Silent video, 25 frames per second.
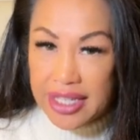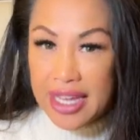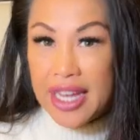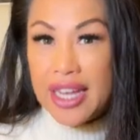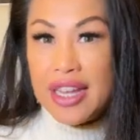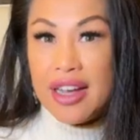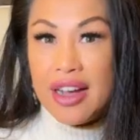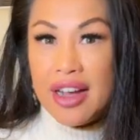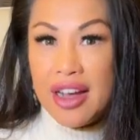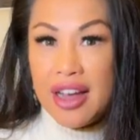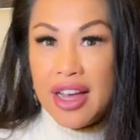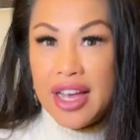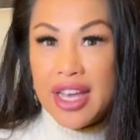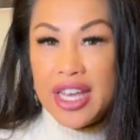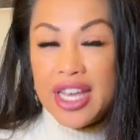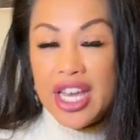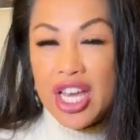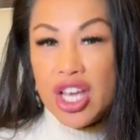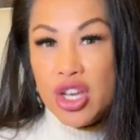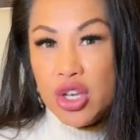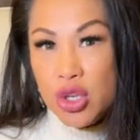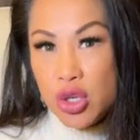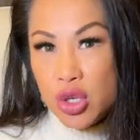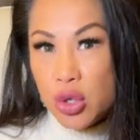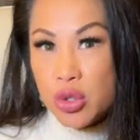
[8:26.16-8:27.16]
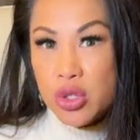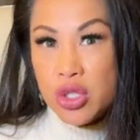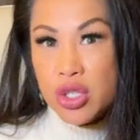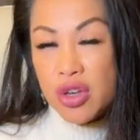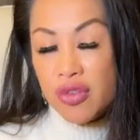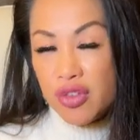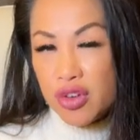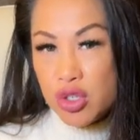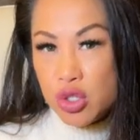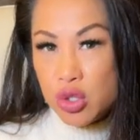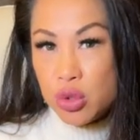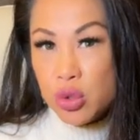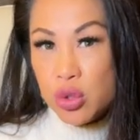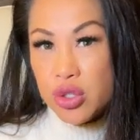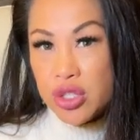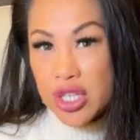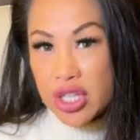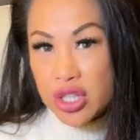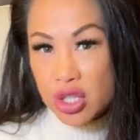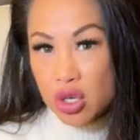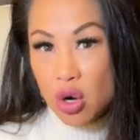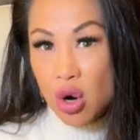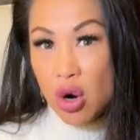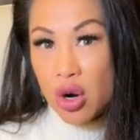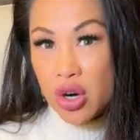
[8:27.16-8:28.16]
AI and knows the different tools that
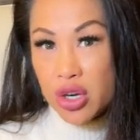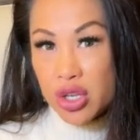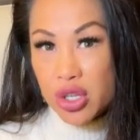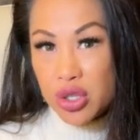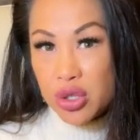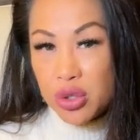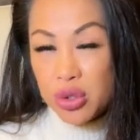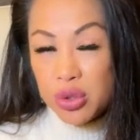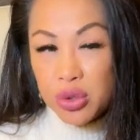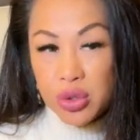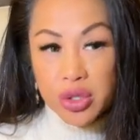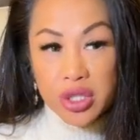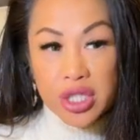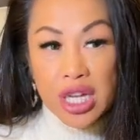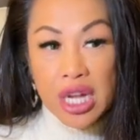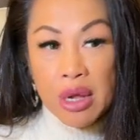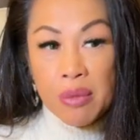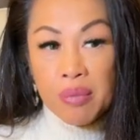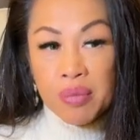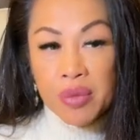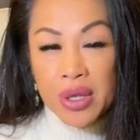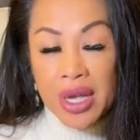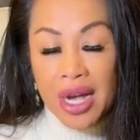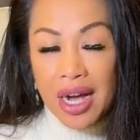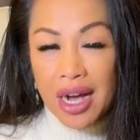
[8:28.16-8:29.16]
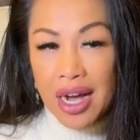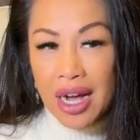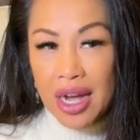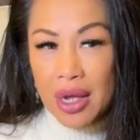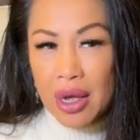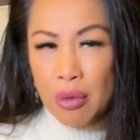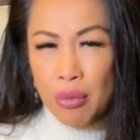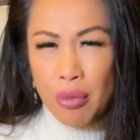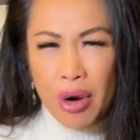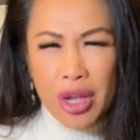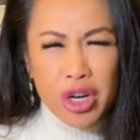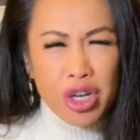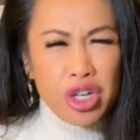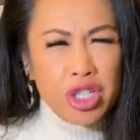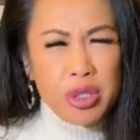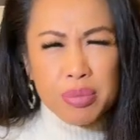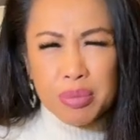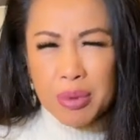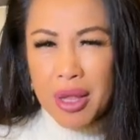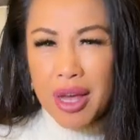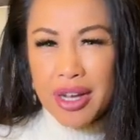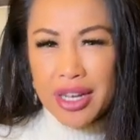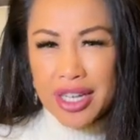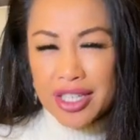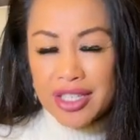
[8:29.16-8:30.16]
there are to use, writer's
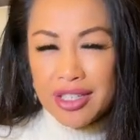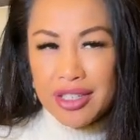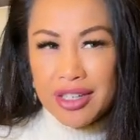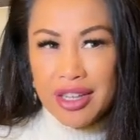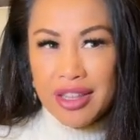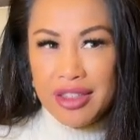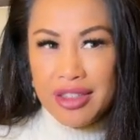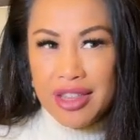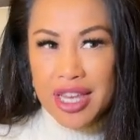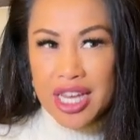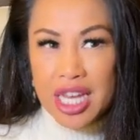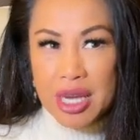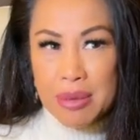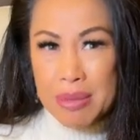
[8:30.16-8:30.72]
block isn't a thing. It